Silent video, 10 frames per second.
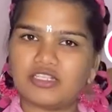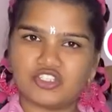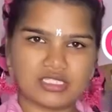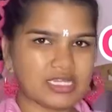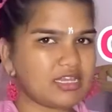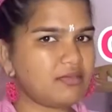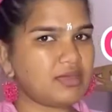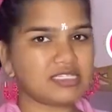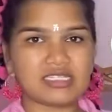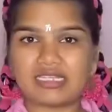Just send a
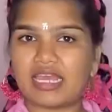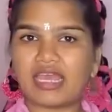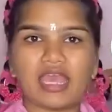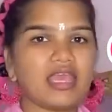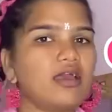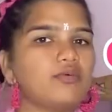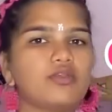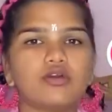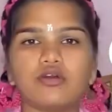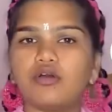message like, hey, I
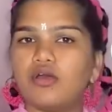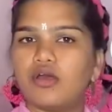wanna